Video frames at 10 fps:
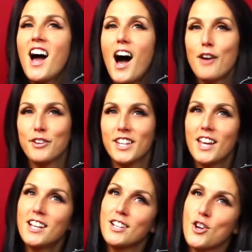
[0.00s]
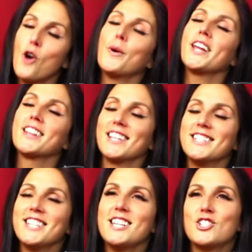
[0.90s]
I feel like knowing
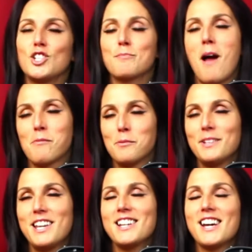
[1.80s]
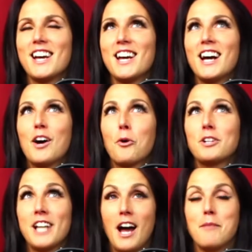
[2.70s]
Lindsay, she's probably
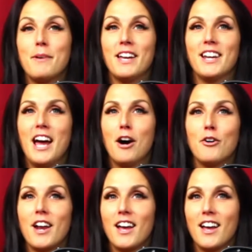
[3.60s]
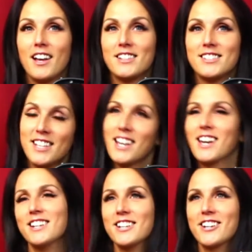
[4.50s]
typing it out, singing
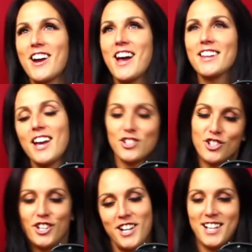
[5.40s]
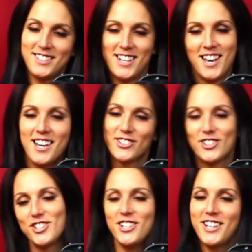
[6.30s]
it in her head, like, should I stay or
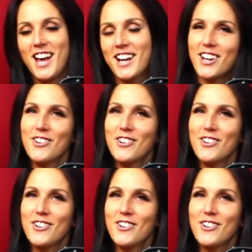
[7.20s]
should I go?